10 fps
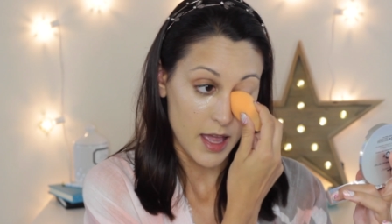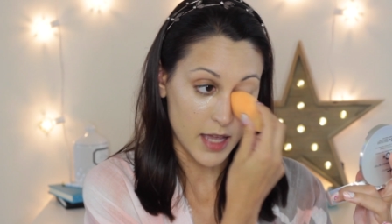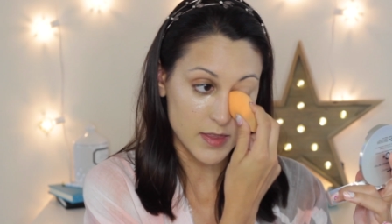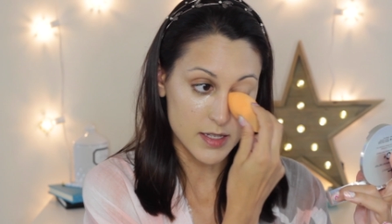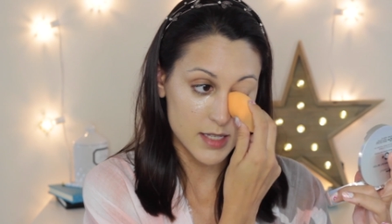
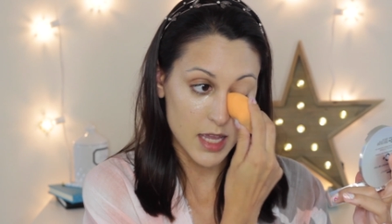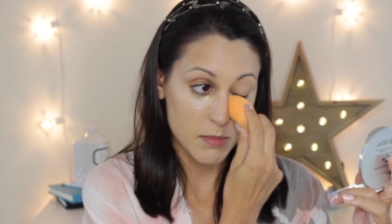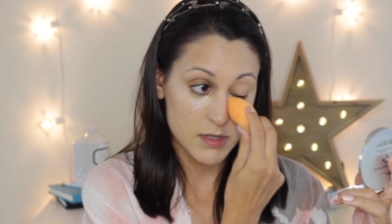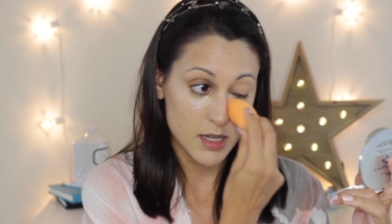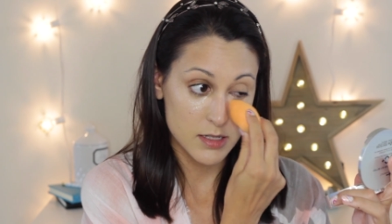And the
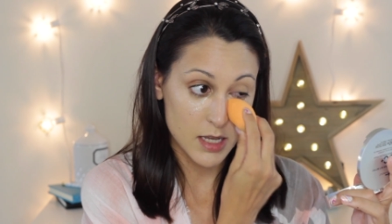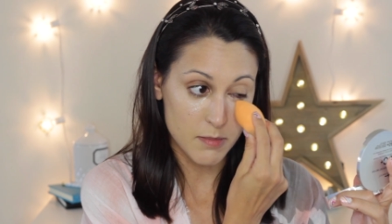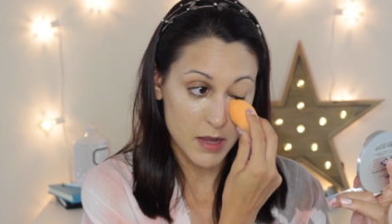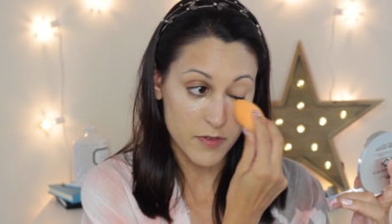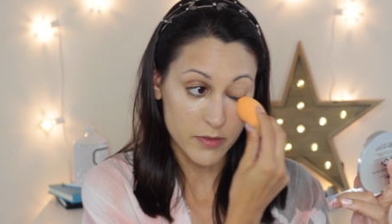same as I
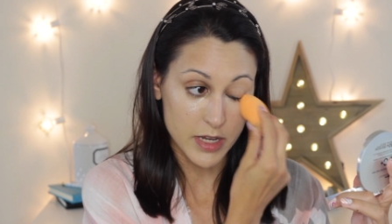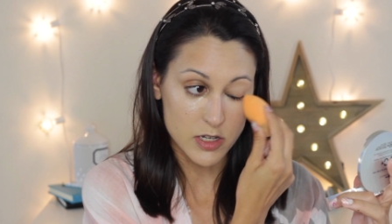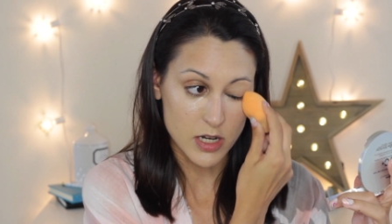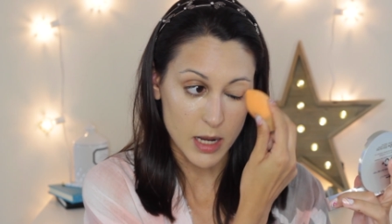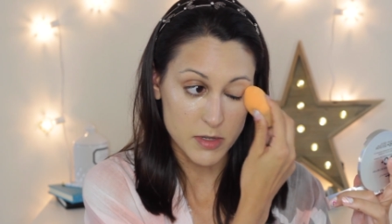did my
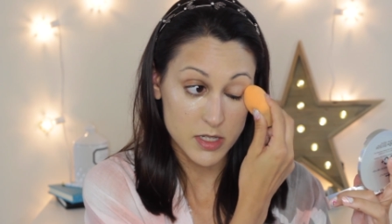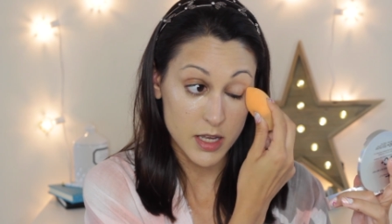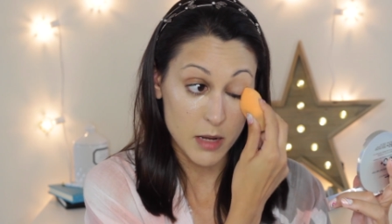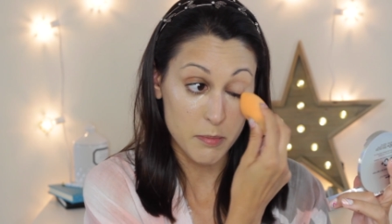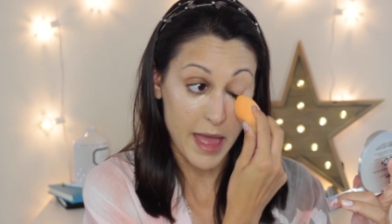foundation, I'm just
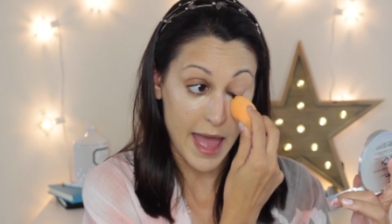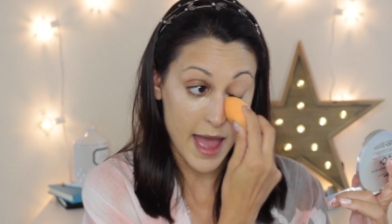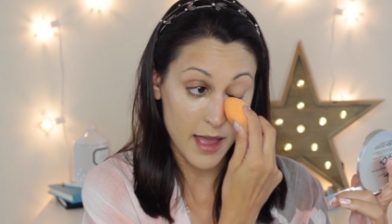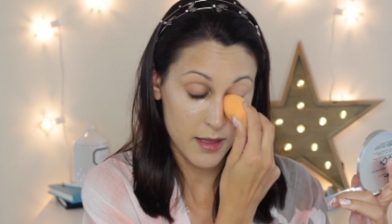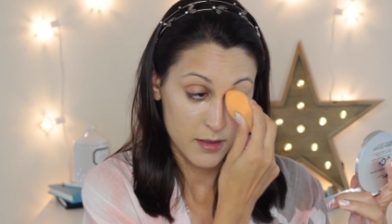gonna
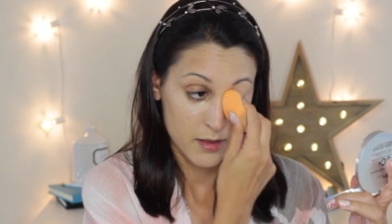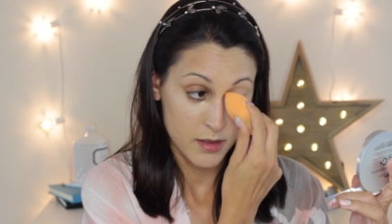pat